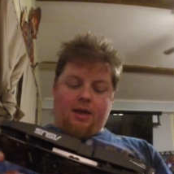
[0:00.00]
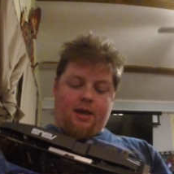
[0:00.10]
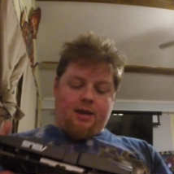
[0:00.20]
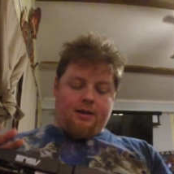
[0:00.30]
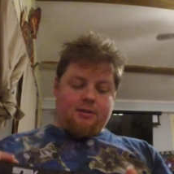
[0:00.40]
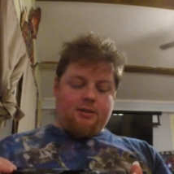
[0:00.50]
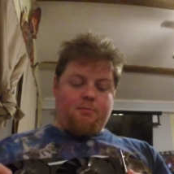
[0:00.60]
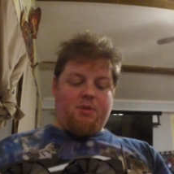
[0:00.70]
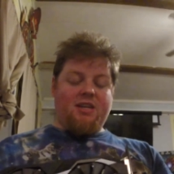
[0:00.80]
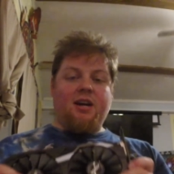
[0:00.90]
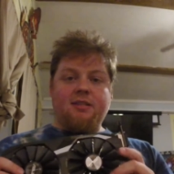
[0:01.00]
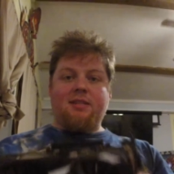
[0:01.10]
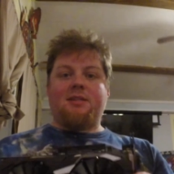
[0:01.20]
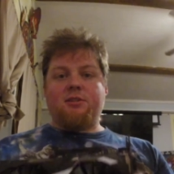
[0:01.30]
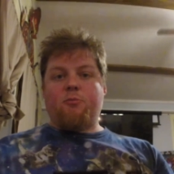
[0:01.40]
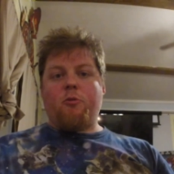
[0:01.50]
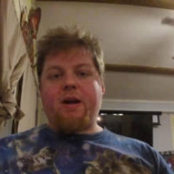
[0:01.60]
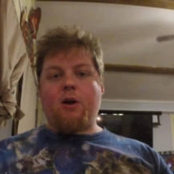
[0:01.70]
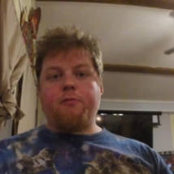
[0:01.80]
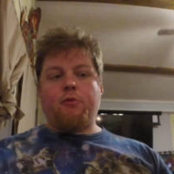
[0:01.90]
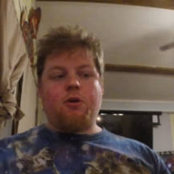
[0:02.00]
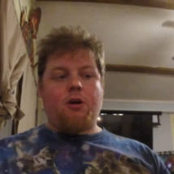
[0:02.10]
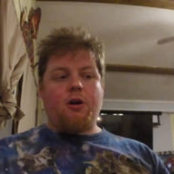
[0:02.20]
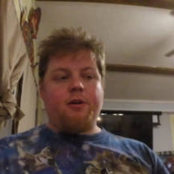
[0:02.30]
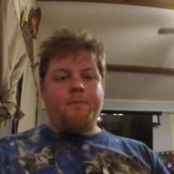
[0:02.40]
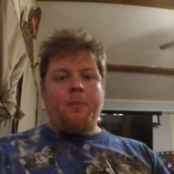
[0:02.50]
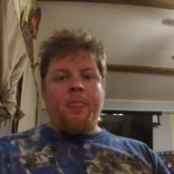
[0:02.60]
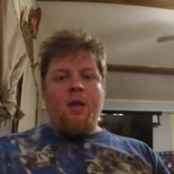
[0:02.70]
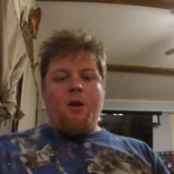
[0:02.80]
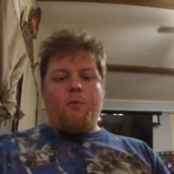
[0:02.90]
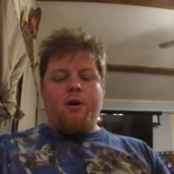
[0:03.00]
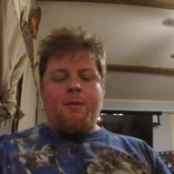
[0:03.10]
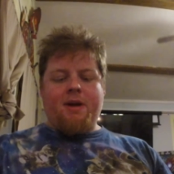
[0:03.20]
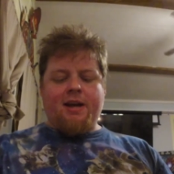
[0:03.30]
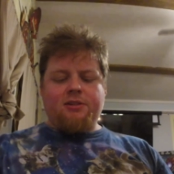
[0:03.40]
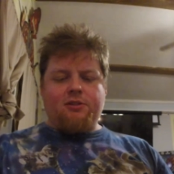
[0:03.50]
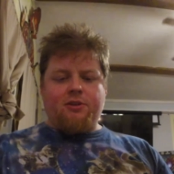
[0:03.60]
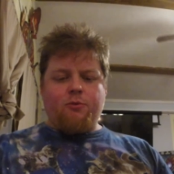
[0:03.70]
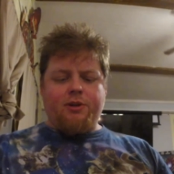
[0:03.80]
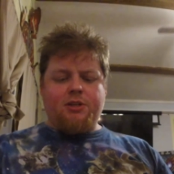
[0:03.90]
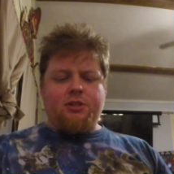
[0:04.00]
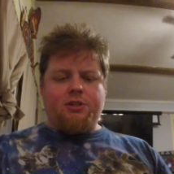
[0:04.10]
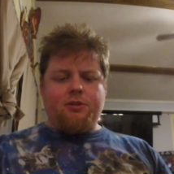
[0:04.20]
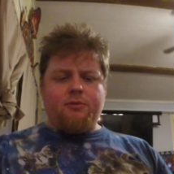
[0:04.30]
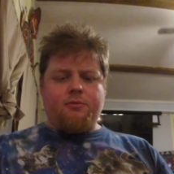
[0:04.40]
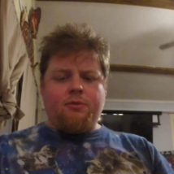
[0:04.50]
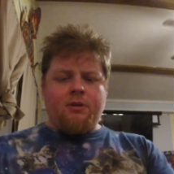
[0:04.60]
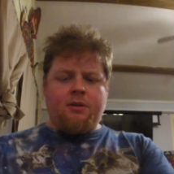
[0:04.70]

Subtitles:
And because this is a more powerful card, what I'm actually going to do